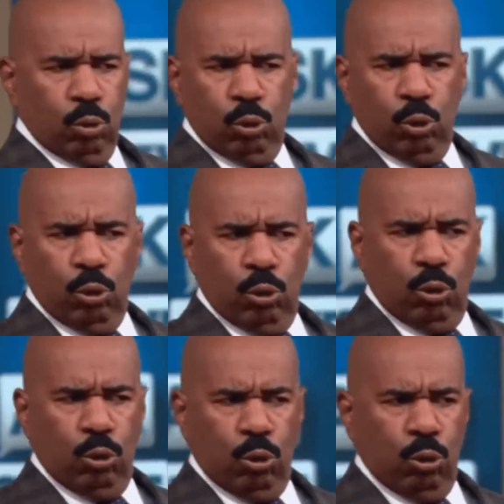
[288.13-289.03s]
regarding
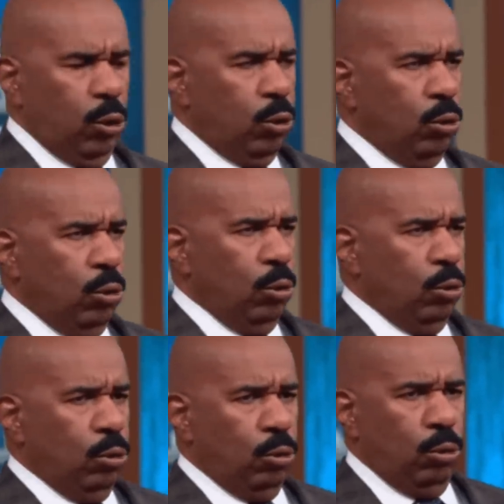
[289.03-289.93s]
banking
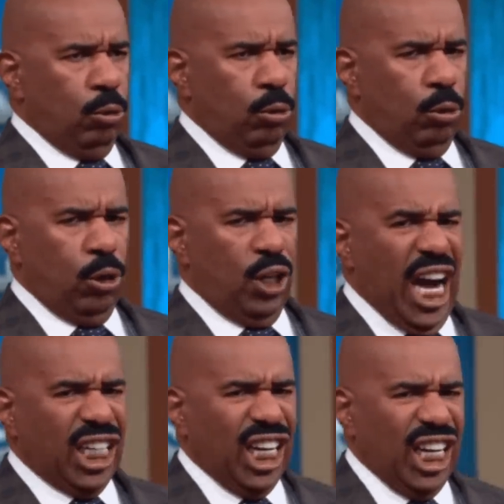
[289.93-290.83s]
shares. Well, how come
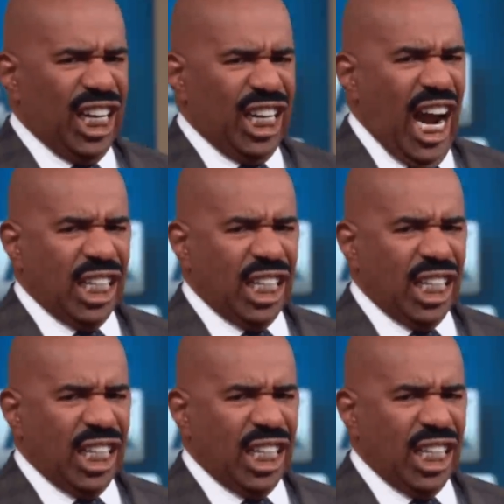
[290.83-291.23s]
PacWest did